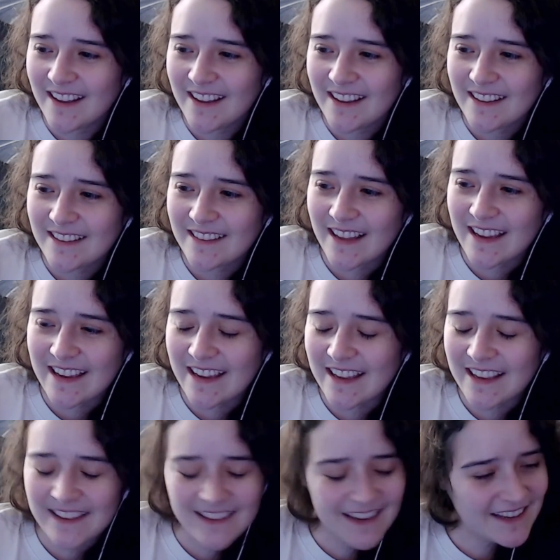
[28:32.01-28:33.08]
like
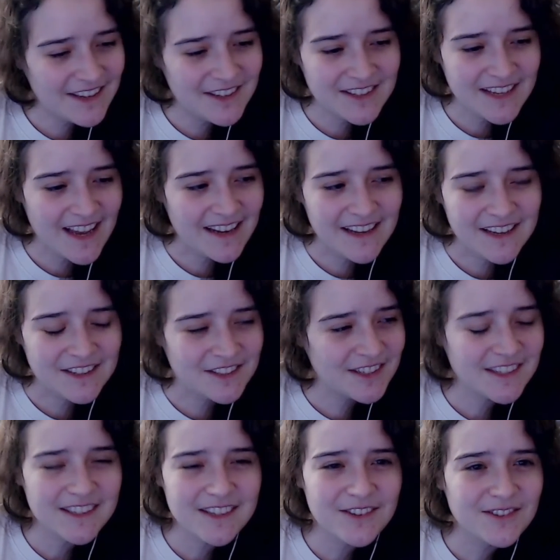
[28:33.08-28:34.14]
you said, it's
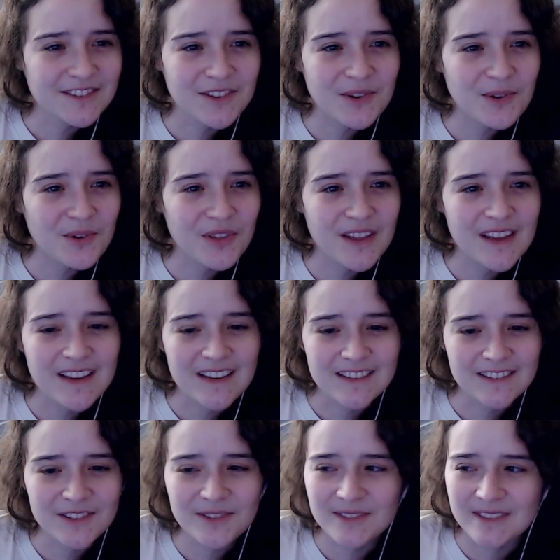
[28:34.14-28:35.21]
just those little things,
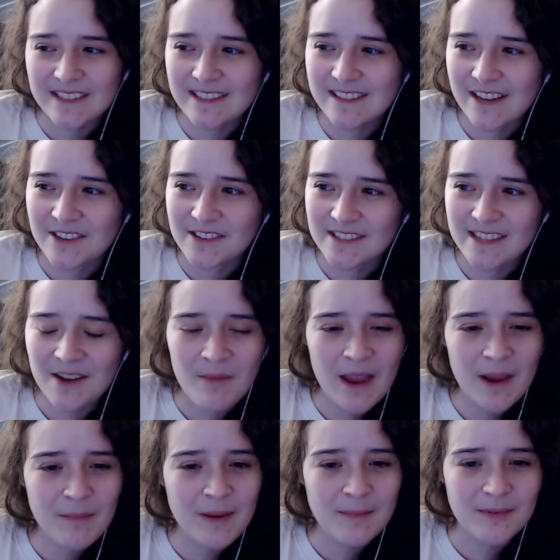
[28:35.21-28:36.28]
little details that
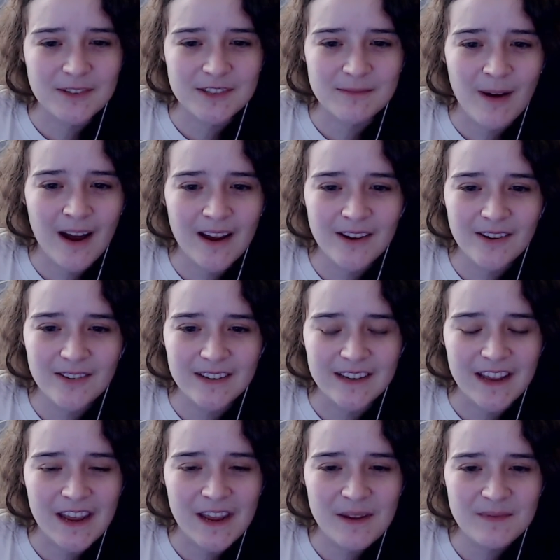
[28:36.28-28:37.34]
make people smile in
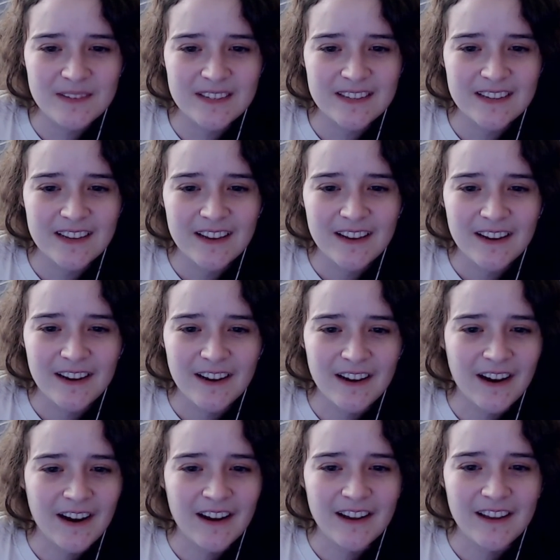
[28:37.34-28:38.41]
games,
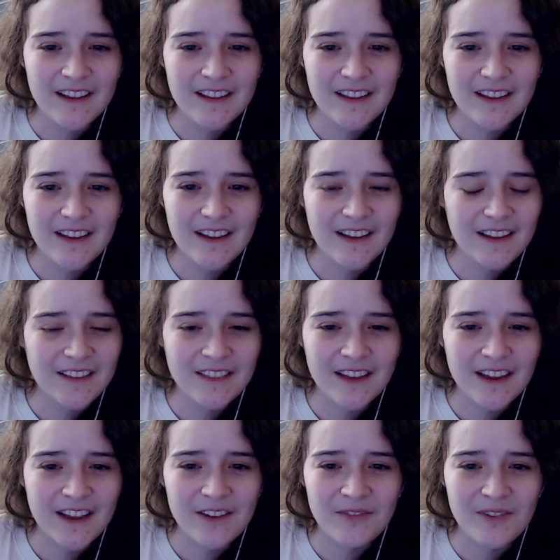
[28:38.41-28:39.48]

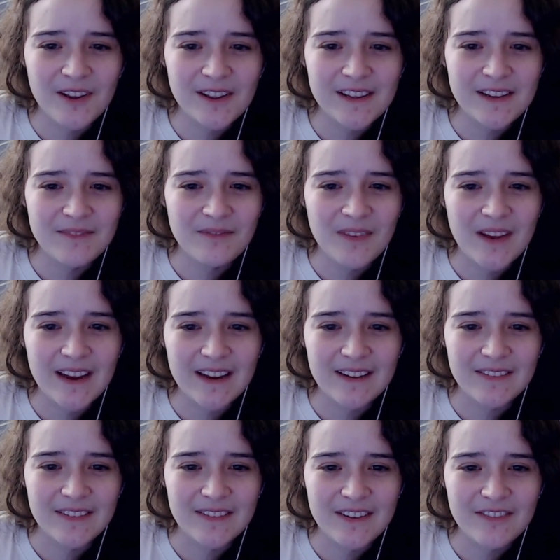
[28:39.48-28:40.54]
that can really make
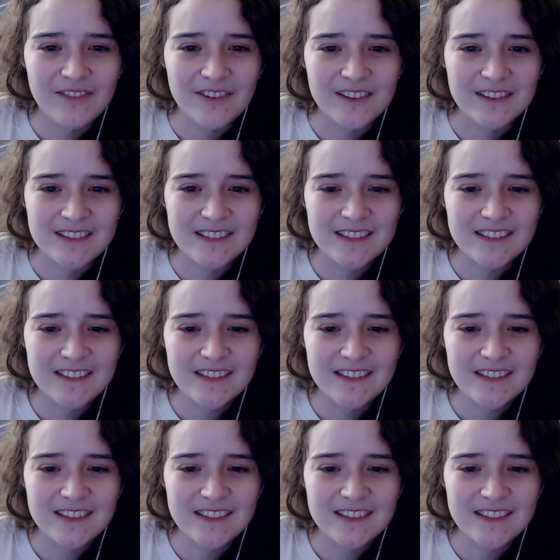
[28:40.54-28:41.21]
a difference.